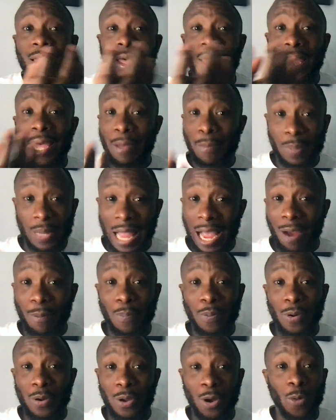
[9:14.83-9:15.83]
a
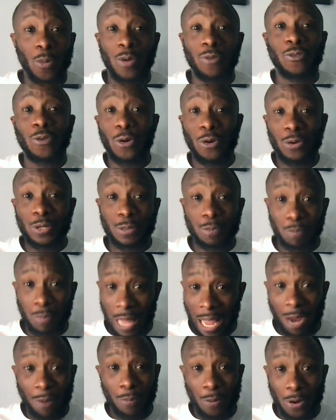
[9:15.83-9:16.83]
black our first
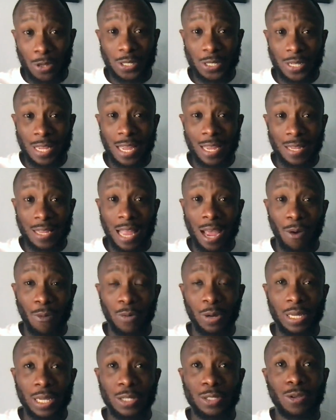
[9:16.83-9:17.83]
black president that
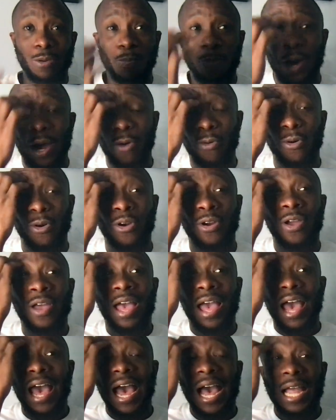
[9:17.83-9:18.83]
went into power
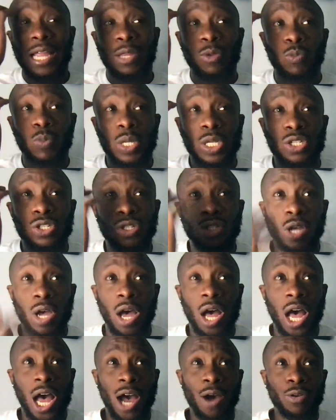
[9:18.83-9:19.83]
and we
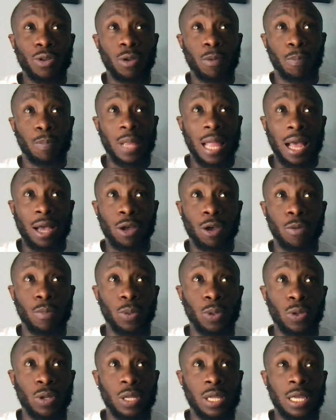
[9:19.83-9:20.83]
saw how the black
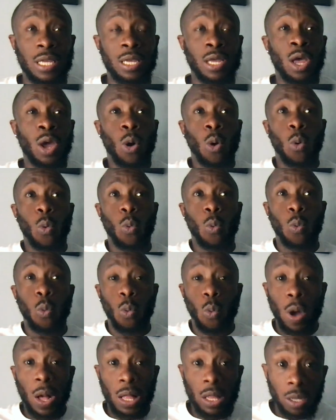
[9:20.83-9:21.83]
community
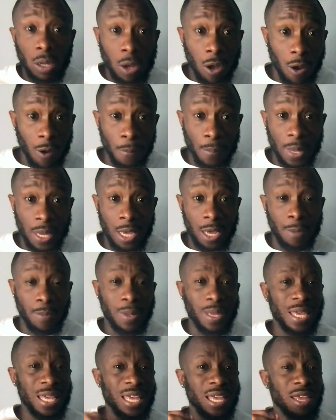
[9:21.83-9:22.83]
welcomed
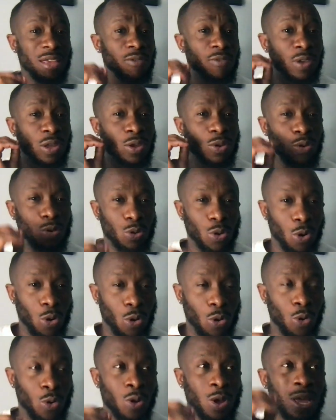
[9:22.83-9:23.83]
him even
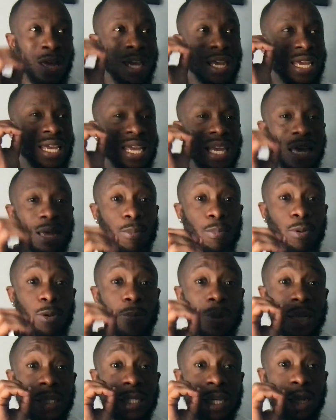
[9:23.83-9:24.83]
though he
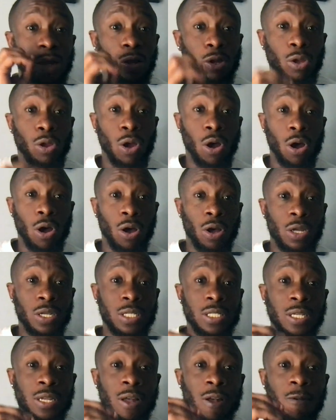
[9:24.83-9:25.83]
implemented
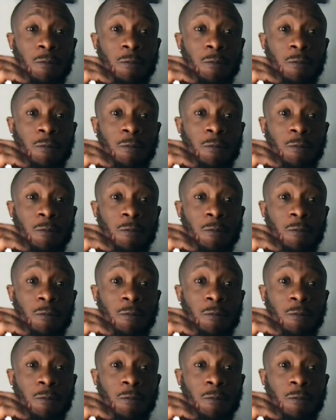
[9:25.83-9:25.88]
laws